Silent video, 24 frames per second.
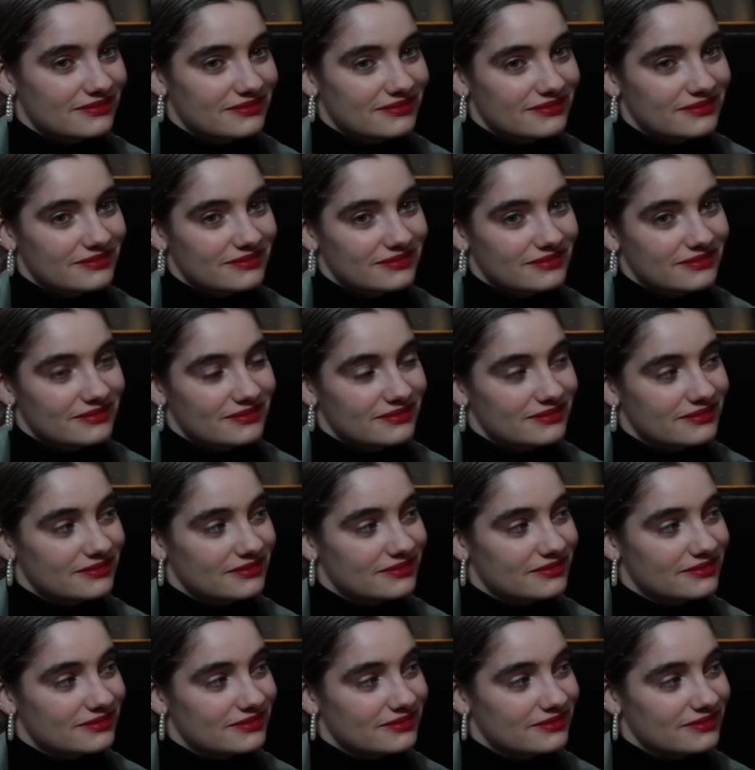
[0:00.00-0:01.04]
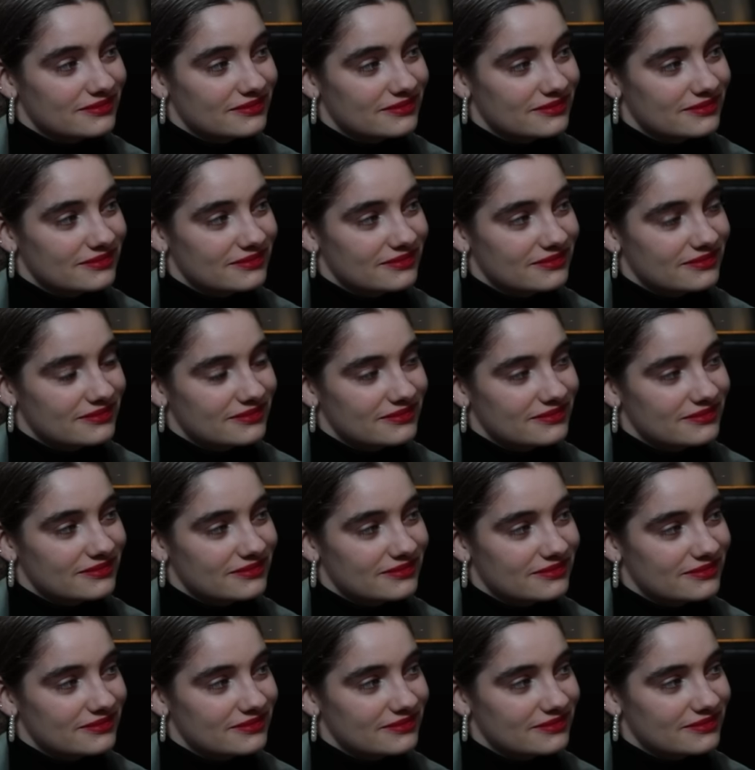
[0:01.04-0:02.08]

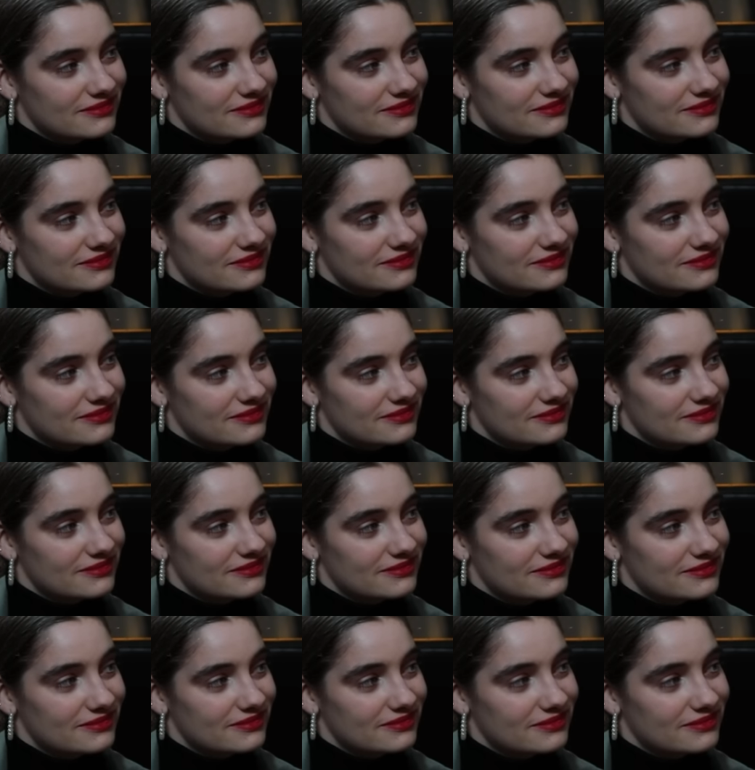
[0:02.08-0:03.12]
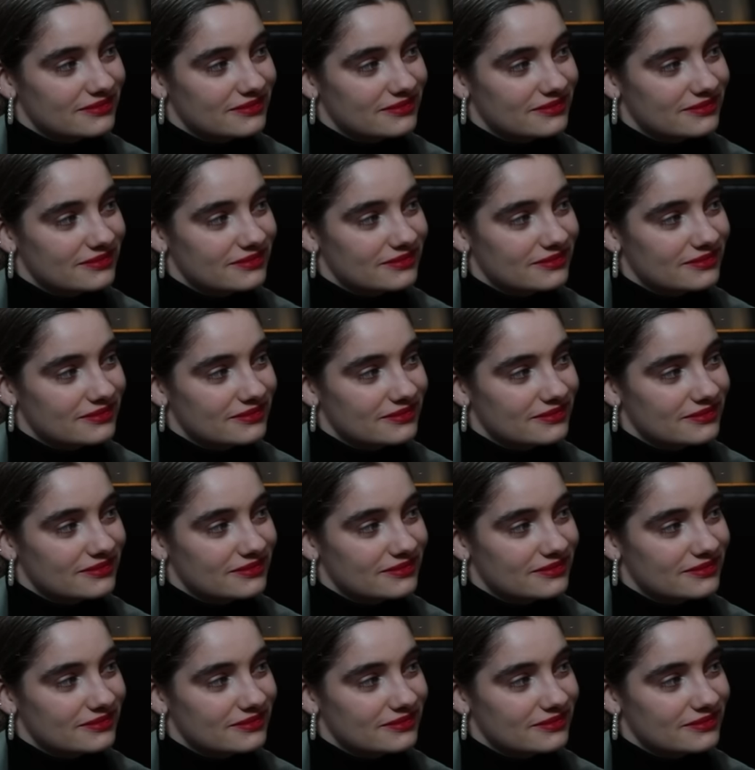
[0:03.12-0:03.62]
[no speech]